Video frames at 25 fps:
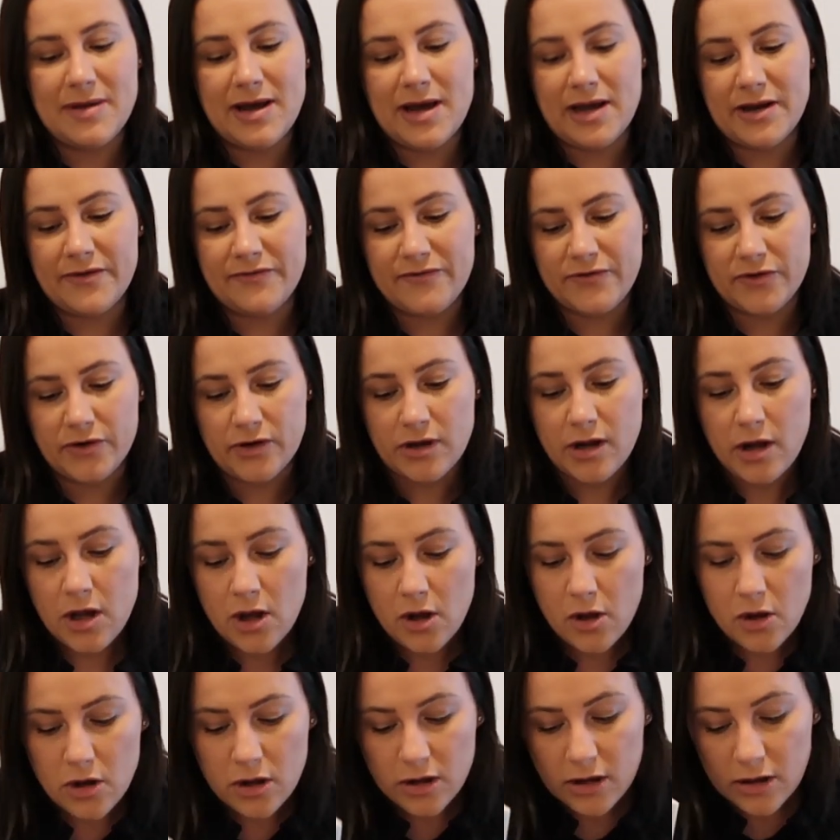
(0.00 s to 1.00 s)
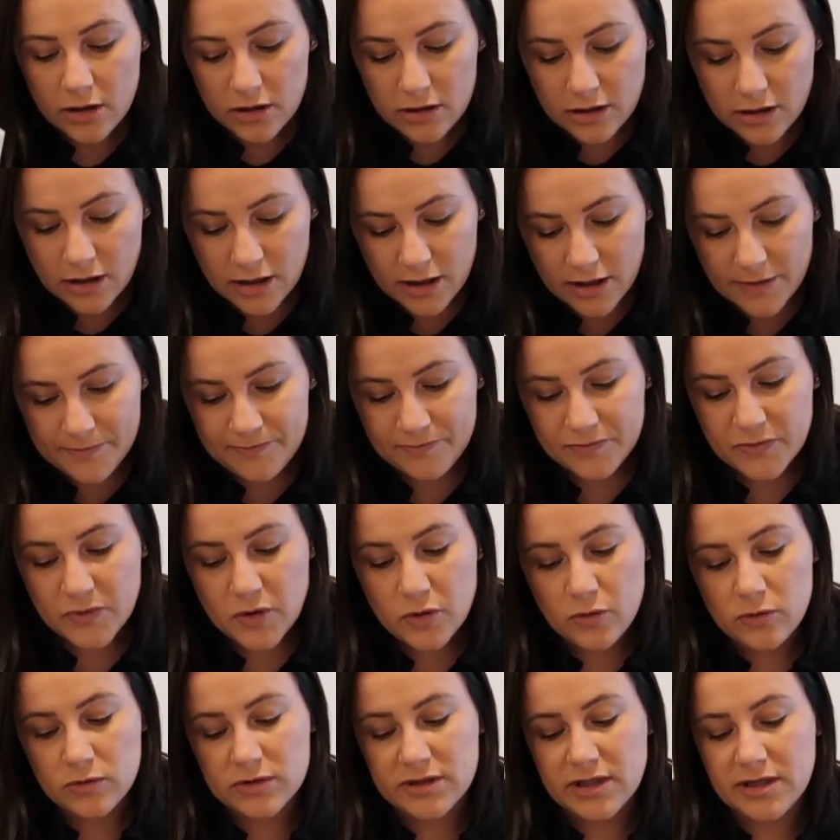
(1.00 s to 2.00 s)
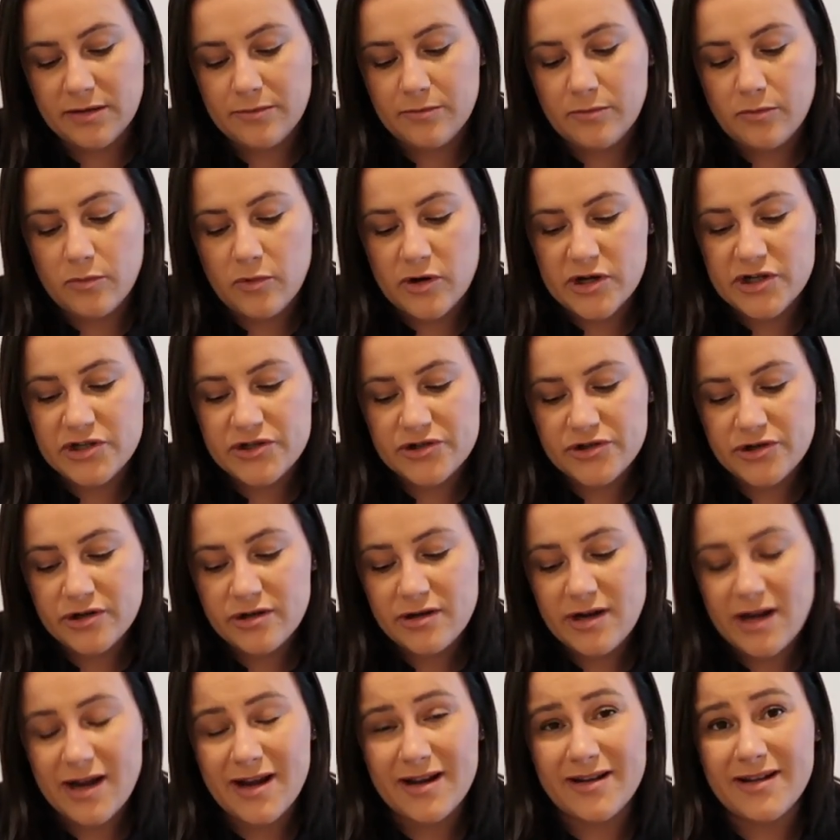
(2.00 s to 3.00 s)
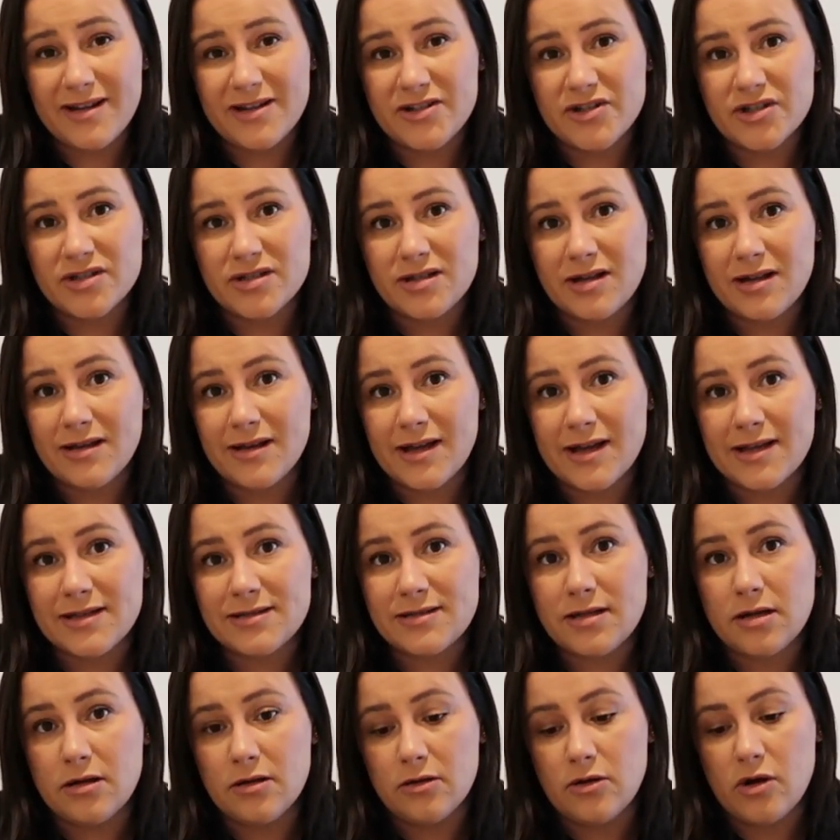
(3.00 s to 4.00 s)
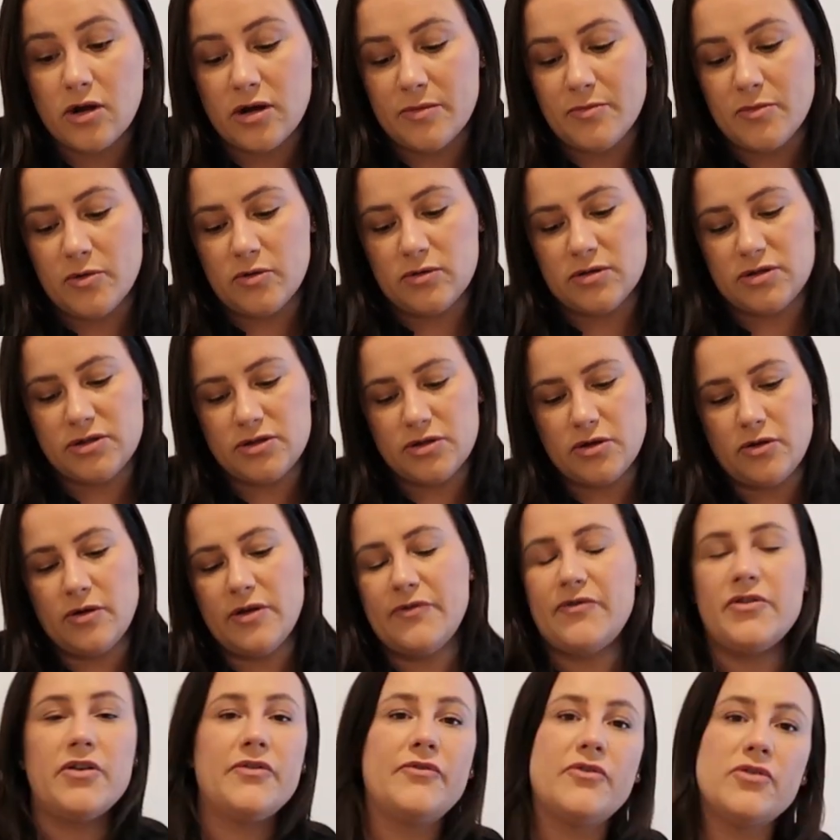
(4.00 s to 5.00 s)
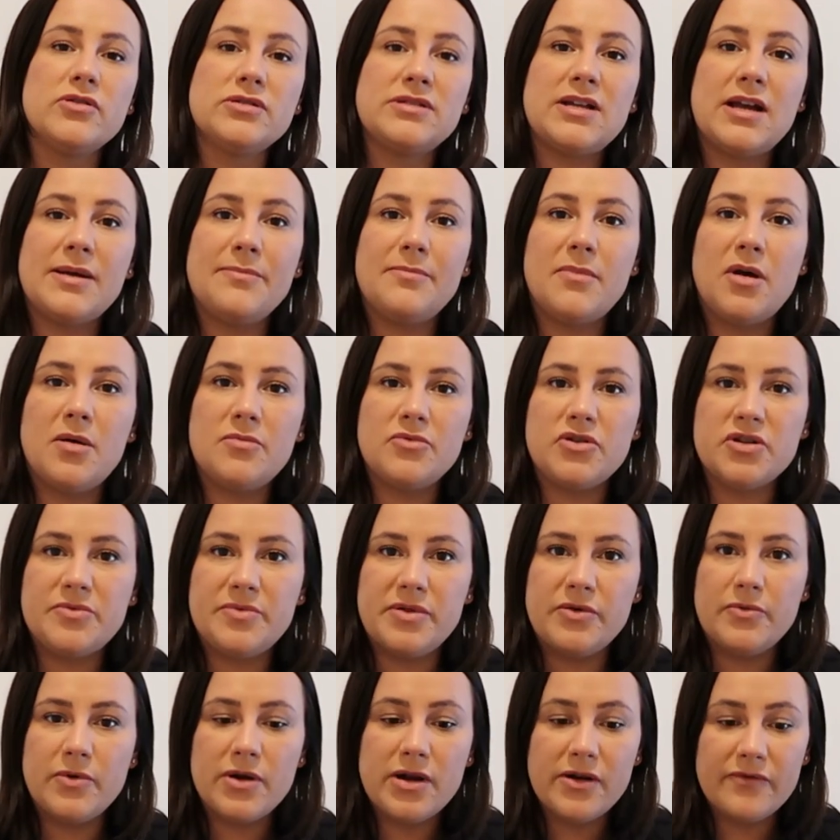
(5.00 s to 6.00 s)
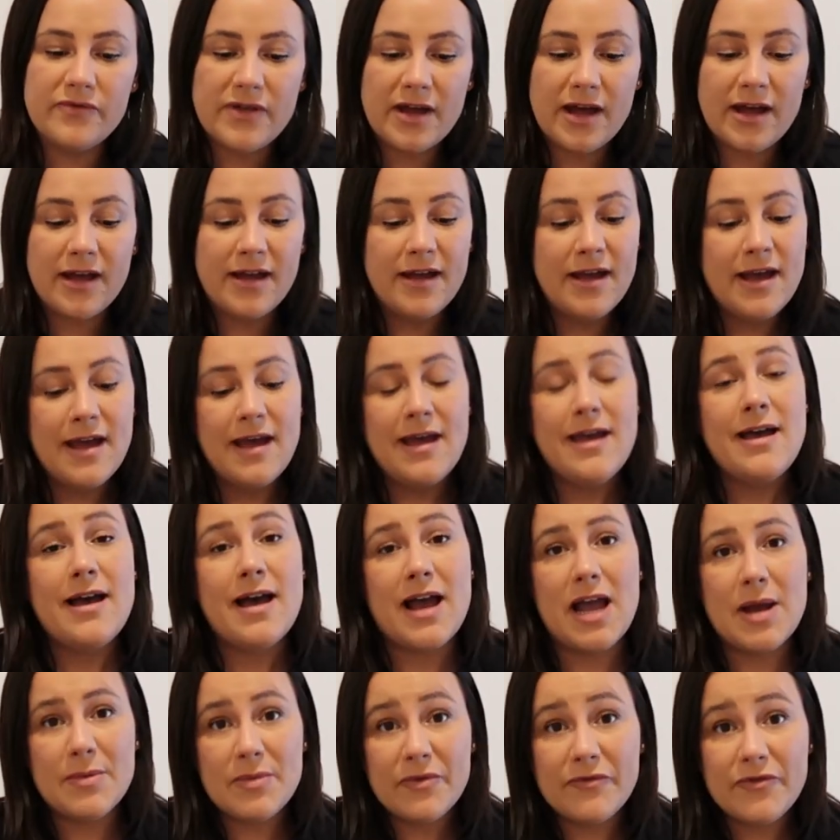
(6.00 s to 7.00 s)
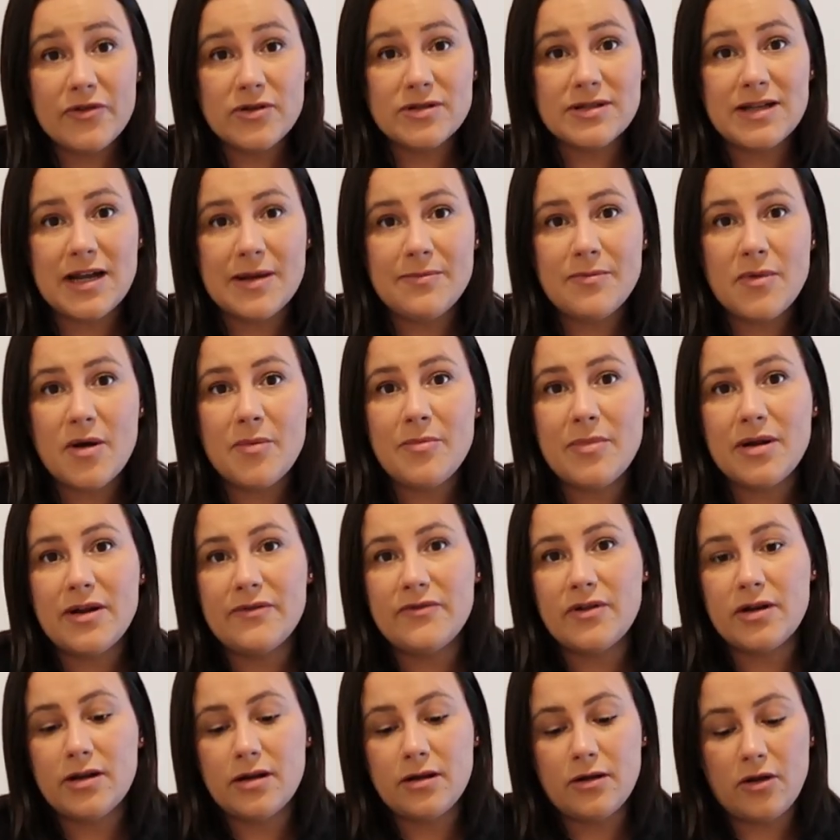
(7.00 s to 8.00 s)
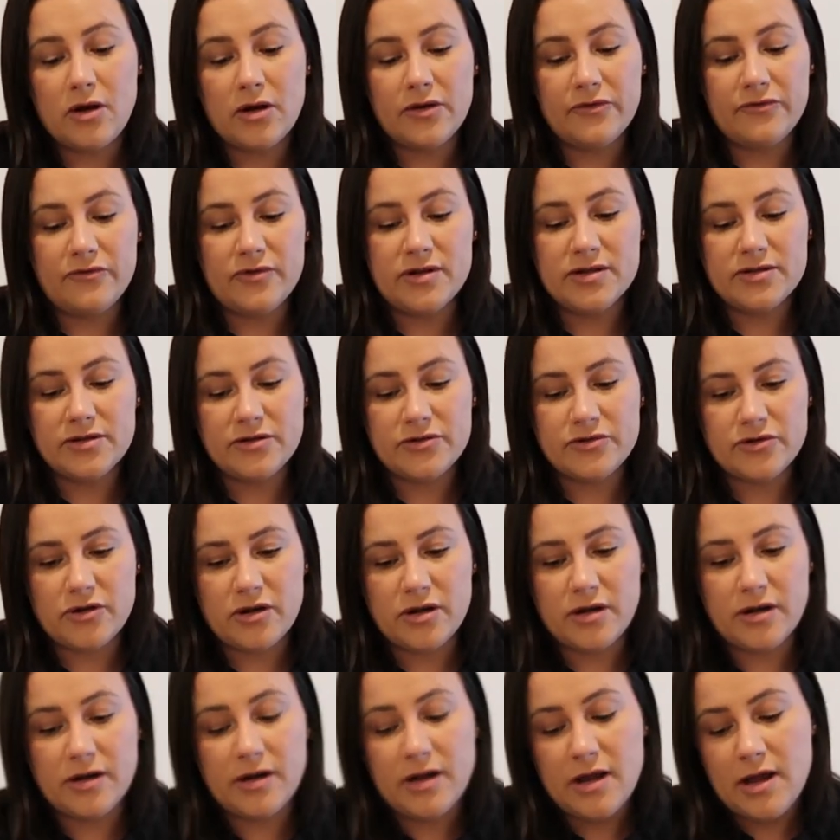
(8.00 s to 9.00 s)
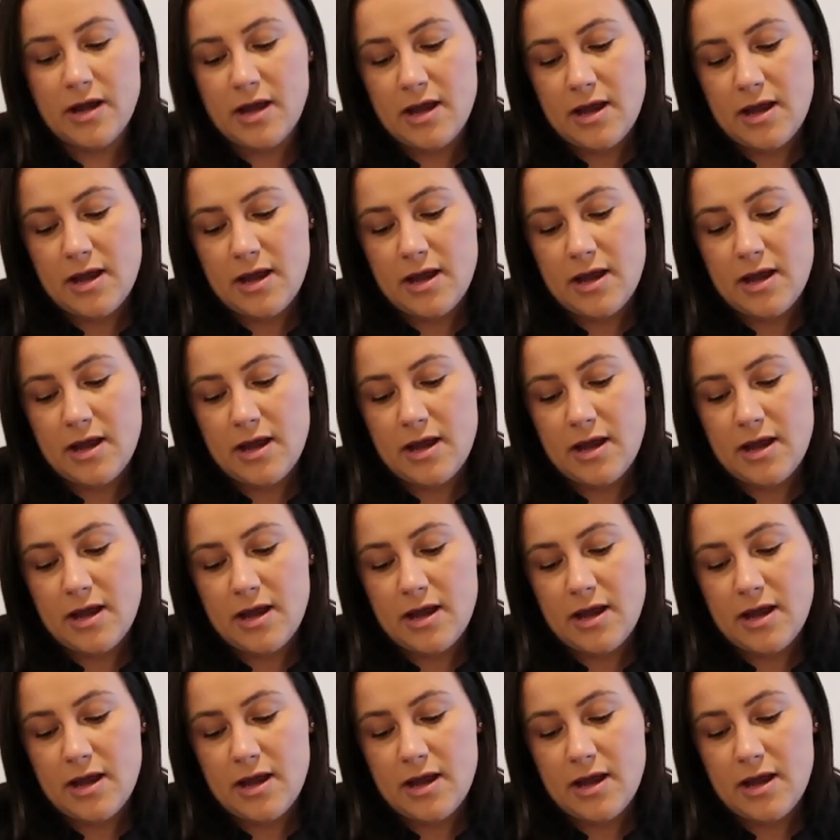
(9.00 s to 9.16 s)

bad for um, hold in moisture and it just collects a lot of mold. So if you're a first time mom, just be aware of that. I'm a first time mom, but I've done a lot of research on